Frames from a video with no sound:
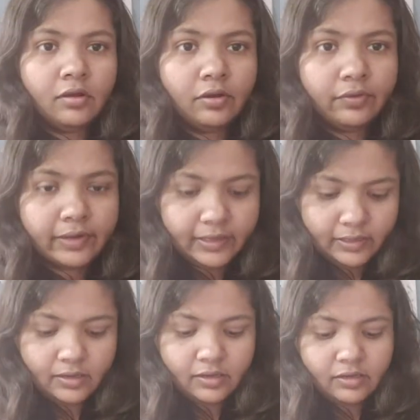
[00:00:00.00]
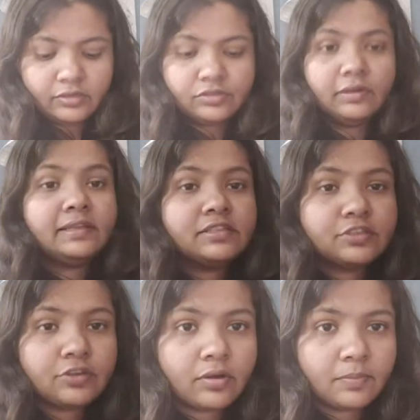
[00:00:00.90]
Okay, so let's
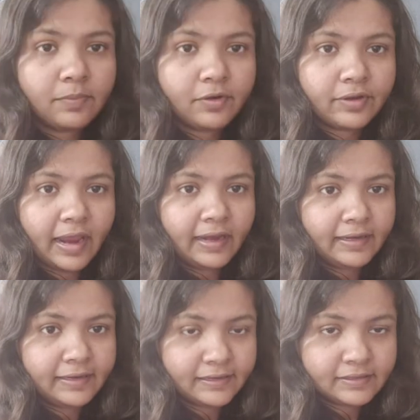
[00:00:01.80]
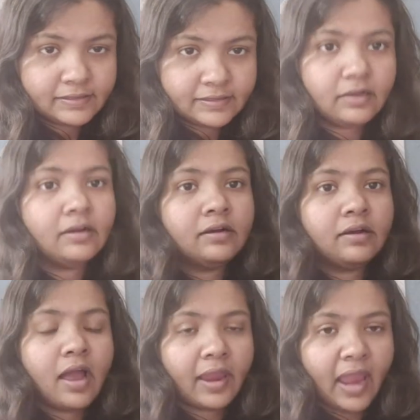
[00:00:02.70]
talk about IELTS
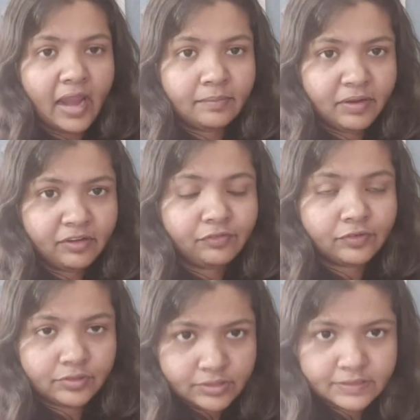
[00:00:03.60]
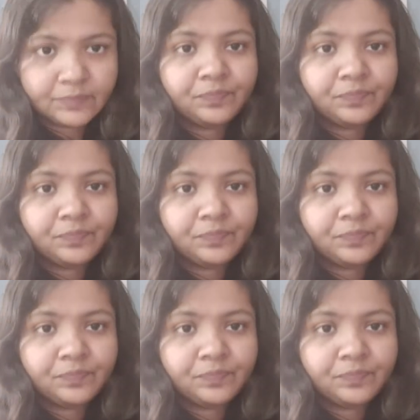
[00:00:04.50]
Academic first.